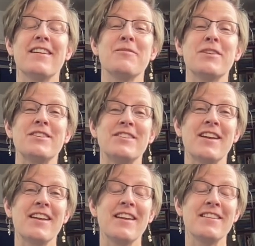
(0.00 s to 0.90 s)
which
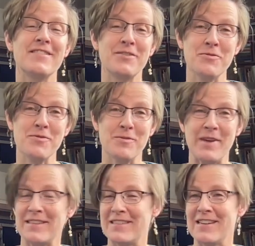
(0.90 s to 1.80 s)
is cool,
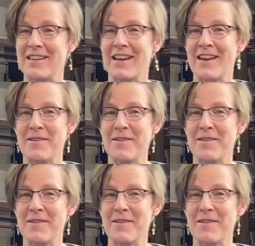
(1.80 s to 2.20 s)
Betsy.